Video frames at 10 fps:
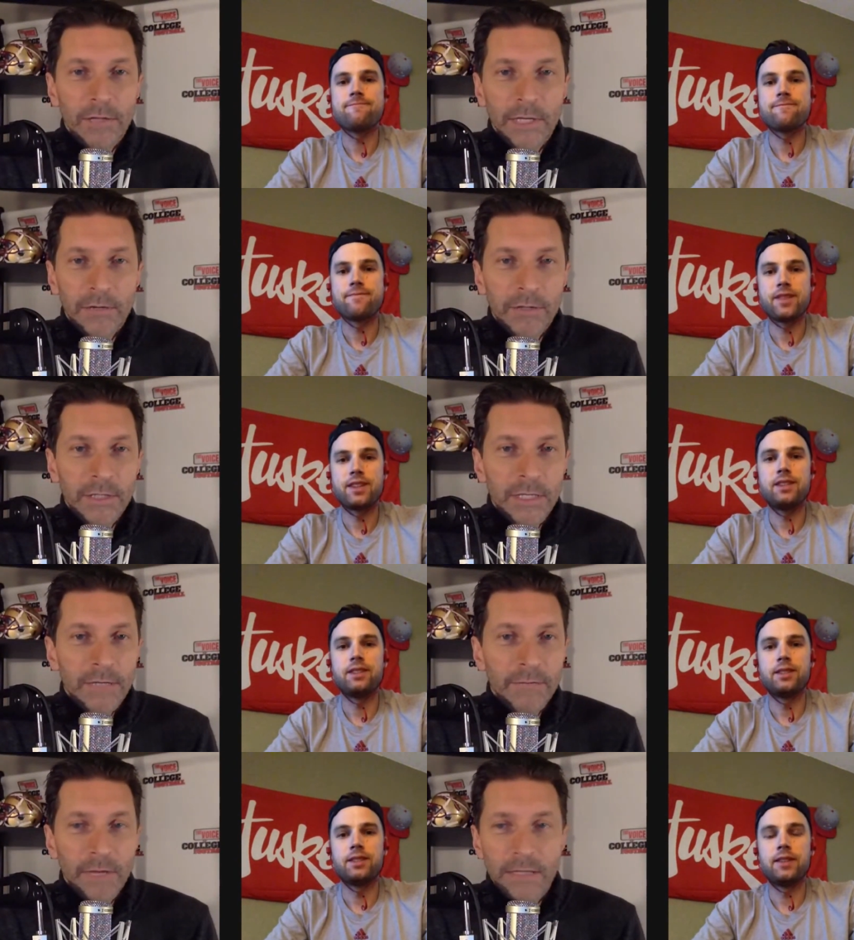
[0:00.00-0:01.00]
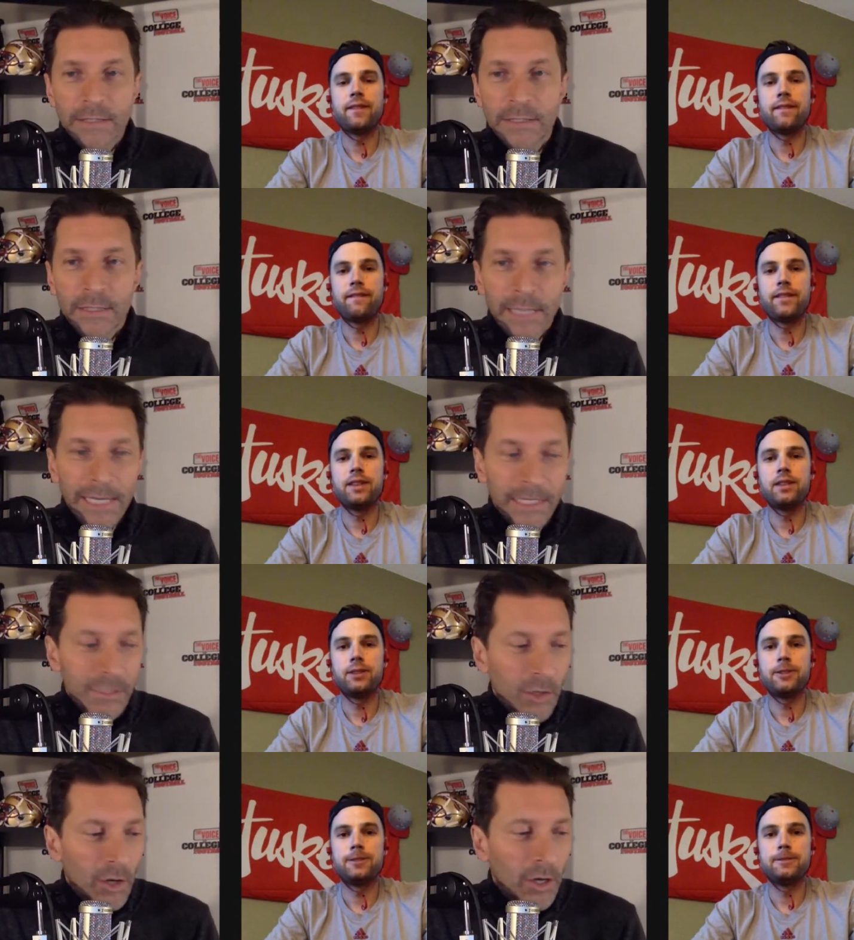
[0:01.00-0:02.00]
Speaker 1: leader of the defense. He's
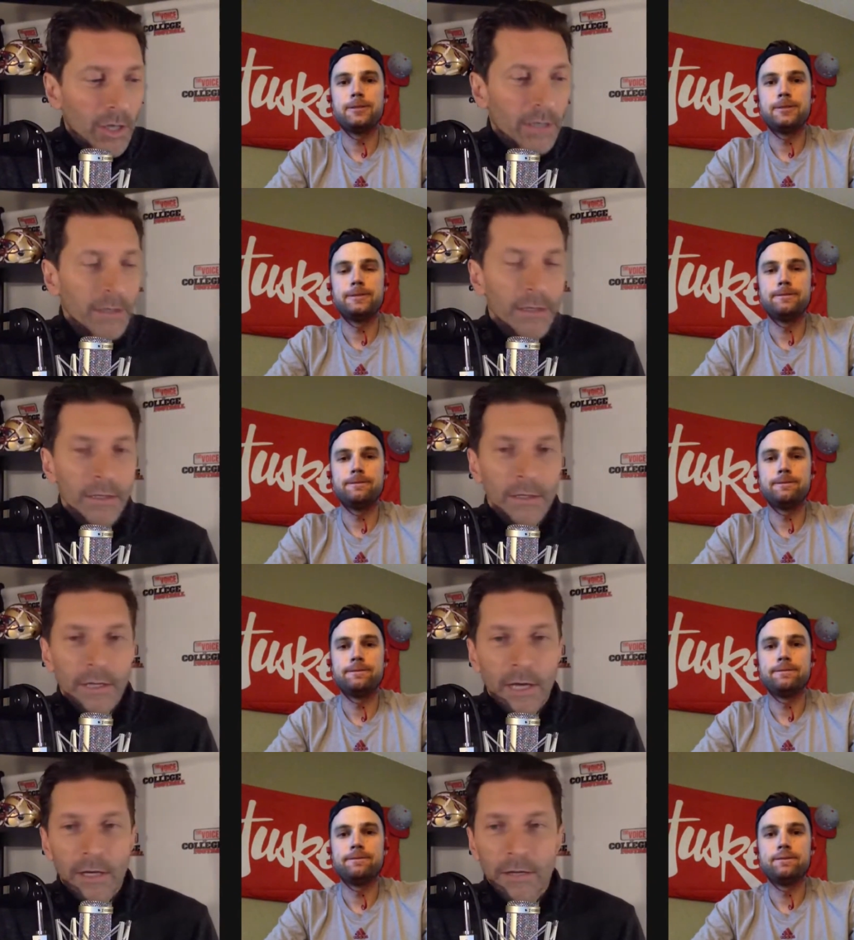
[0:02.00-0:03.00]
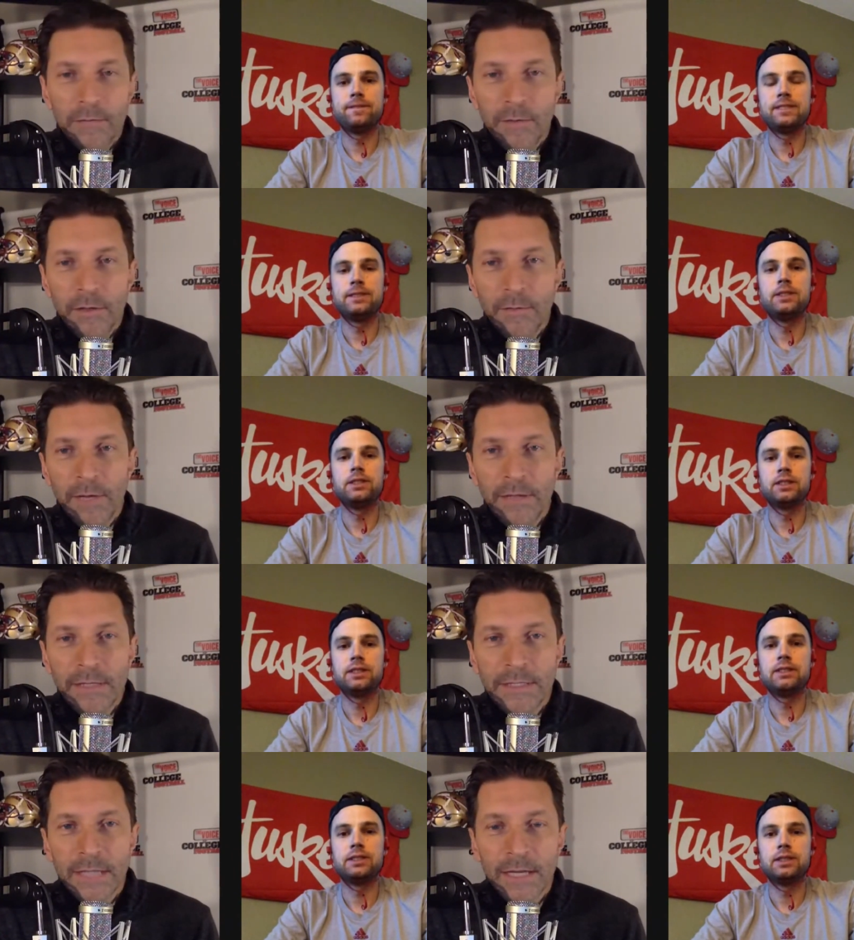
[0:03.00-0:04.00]
gone. How do you feel about
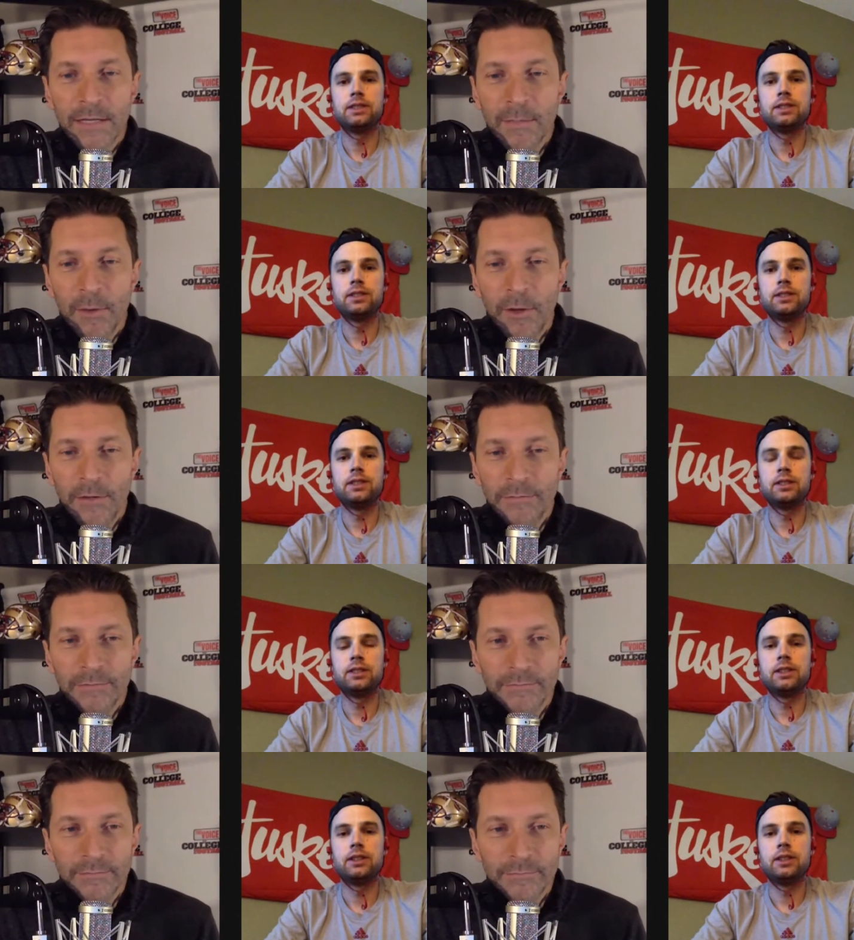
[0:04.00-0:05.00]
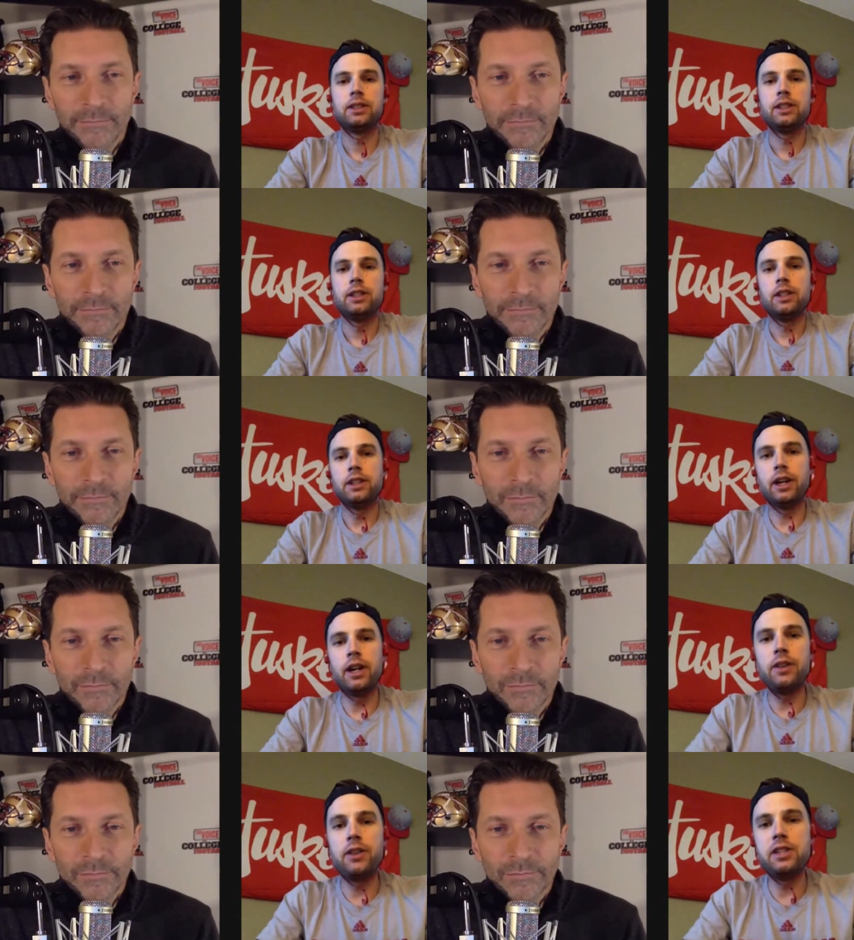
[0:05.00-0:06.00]
this side of the ball?
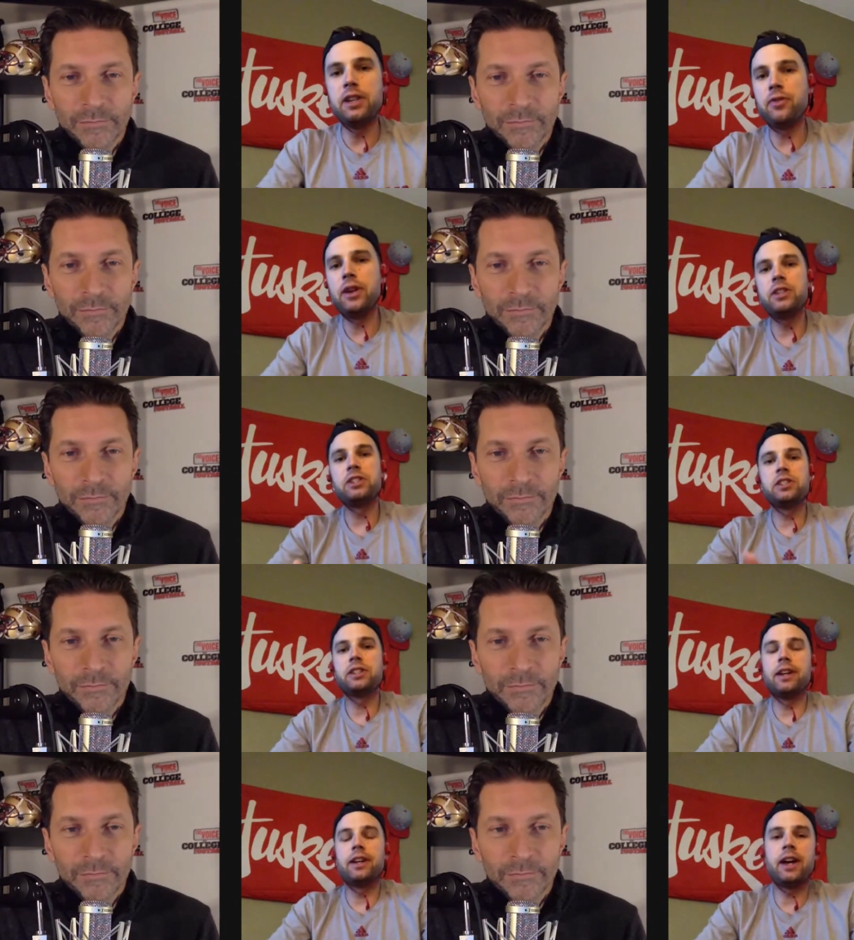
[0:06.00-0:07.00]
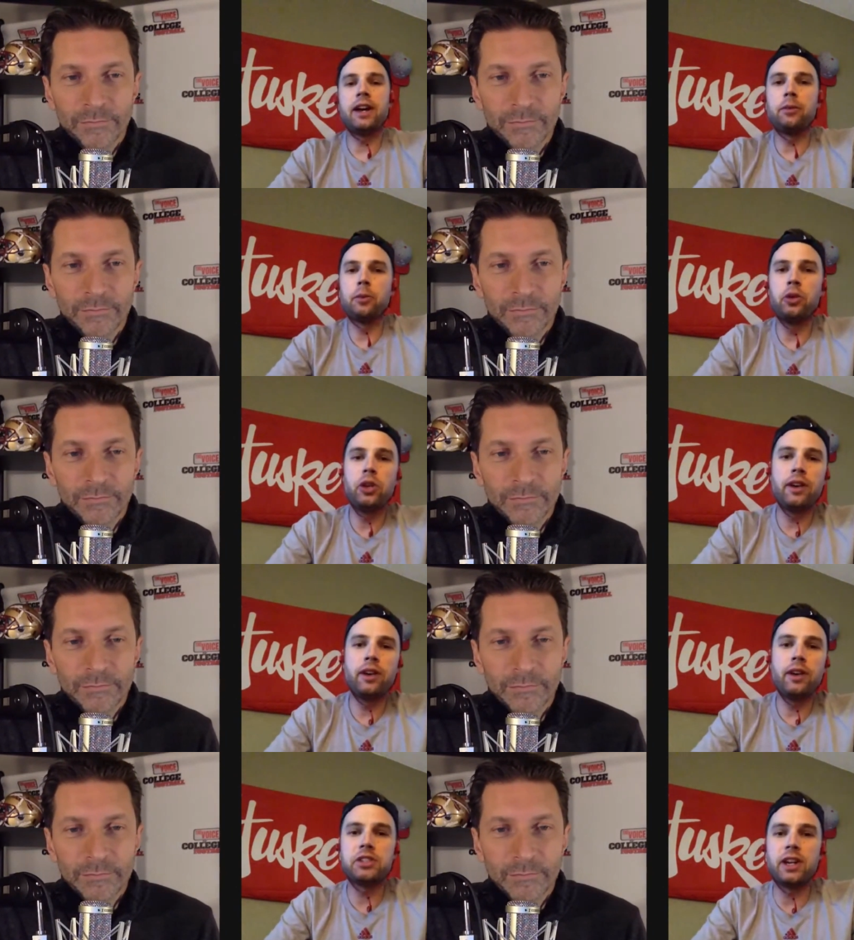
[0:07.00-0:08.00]
Speaker 2: Uh, the defense, uh, I really
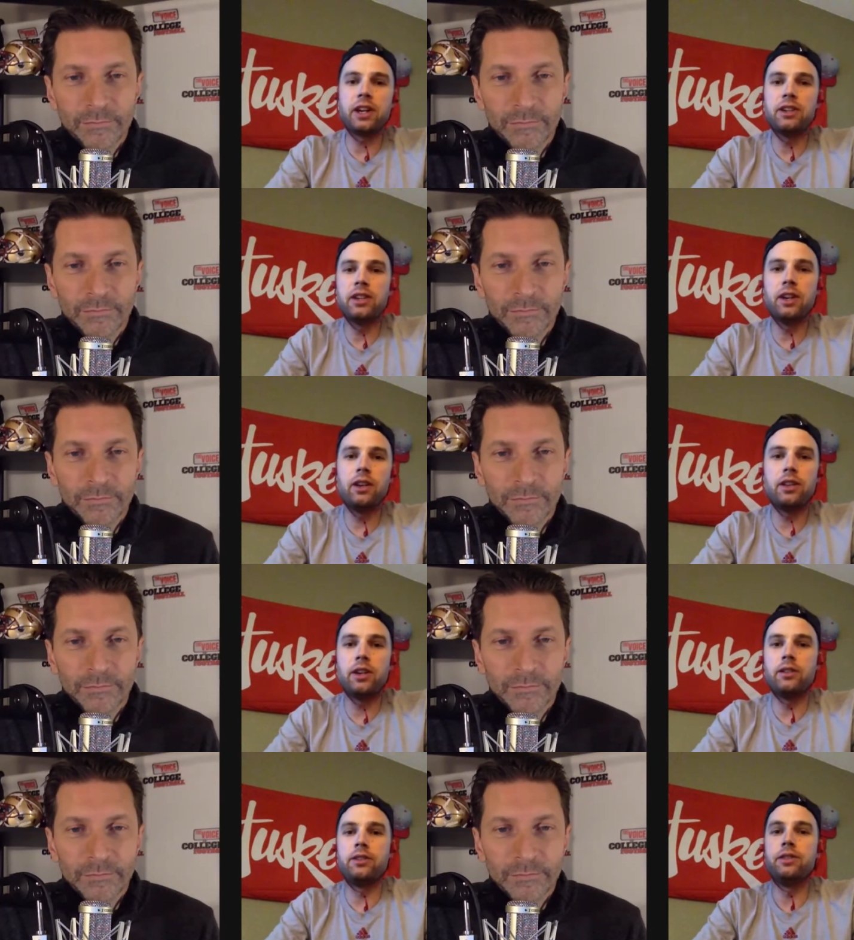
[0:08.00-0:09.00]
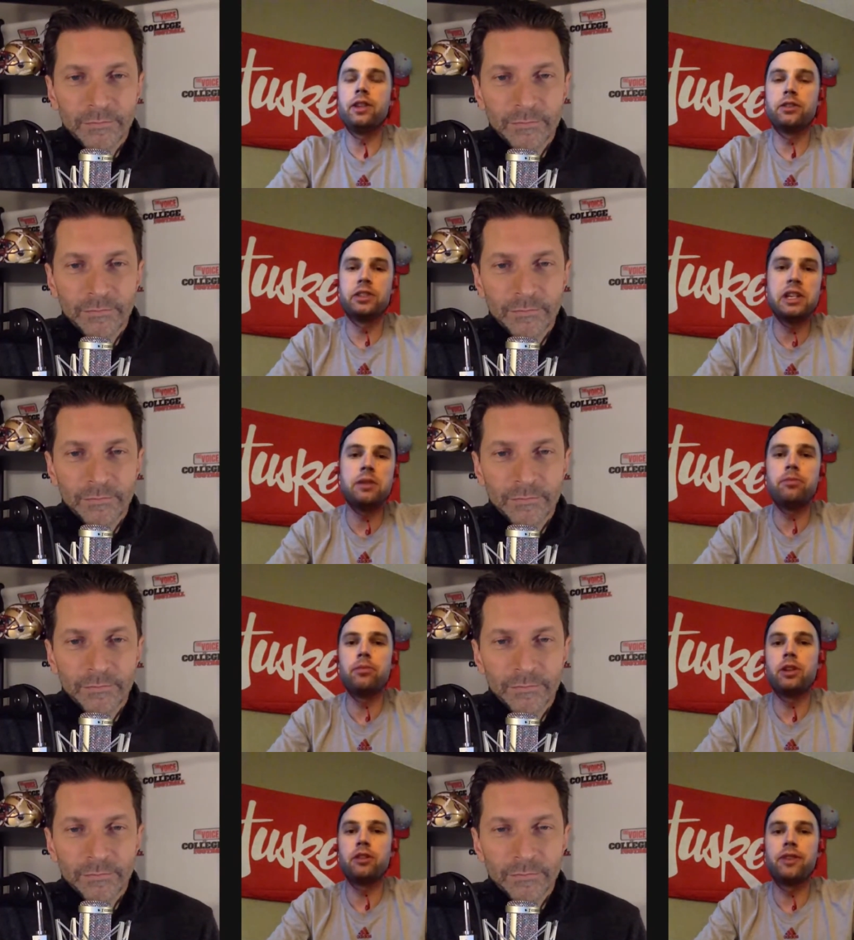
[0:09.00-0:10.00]
like the secondary. They're they're deep
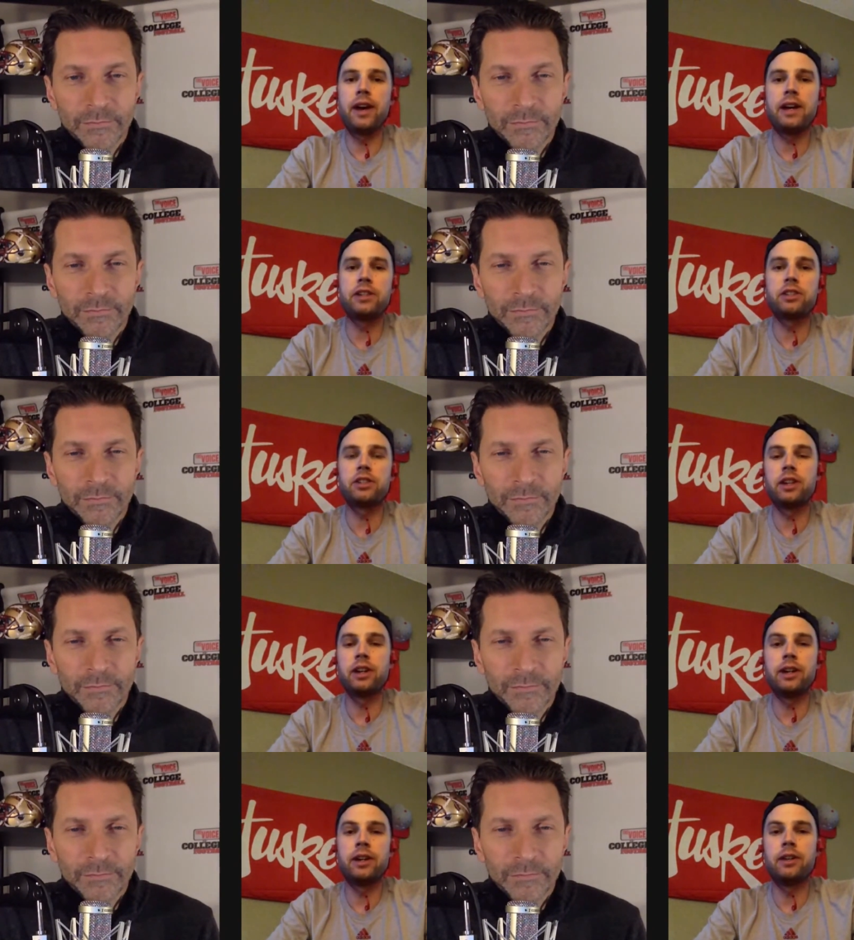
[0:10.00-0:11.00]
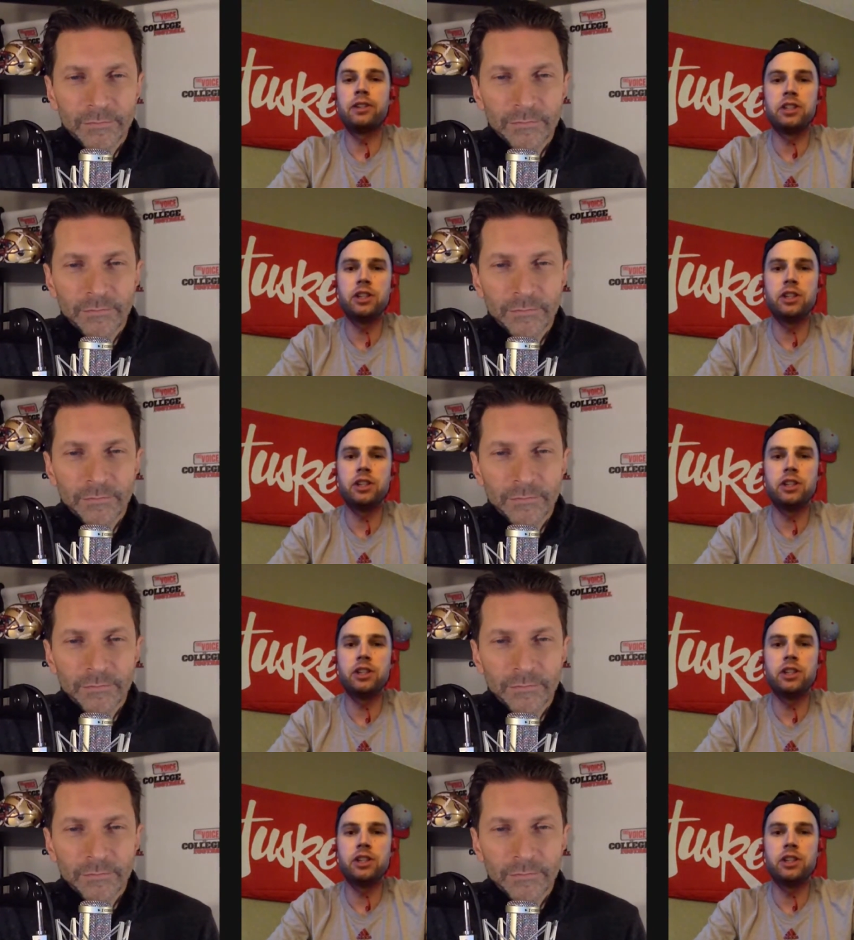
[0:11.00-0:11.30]
they're fast, uh,